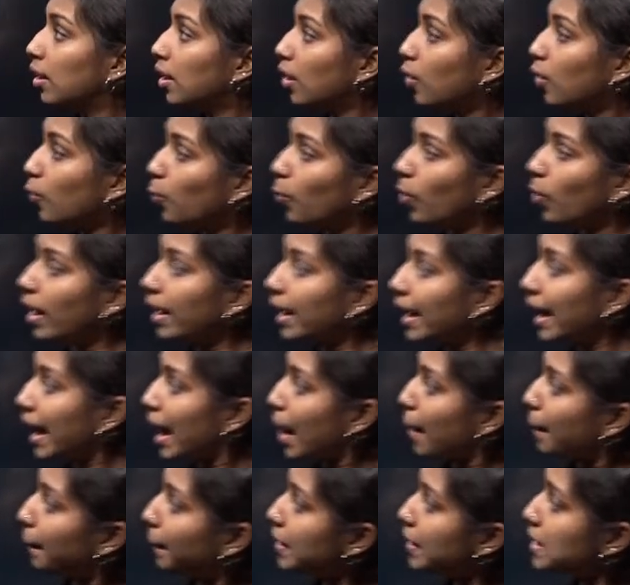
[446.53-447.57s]
What
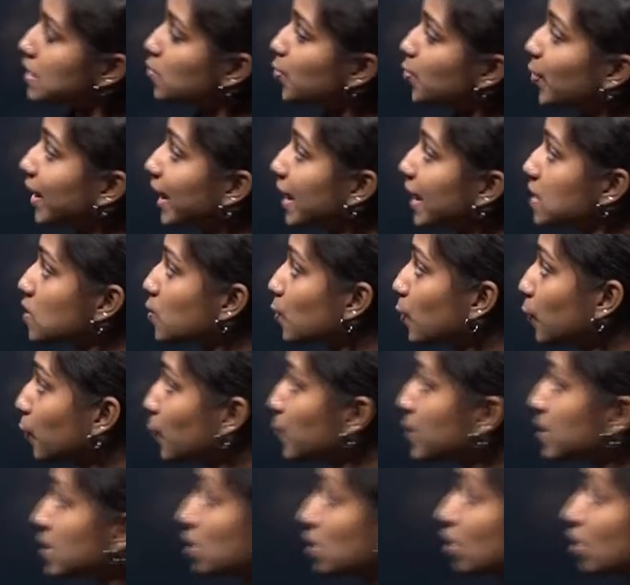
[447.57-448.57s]
happens when a solution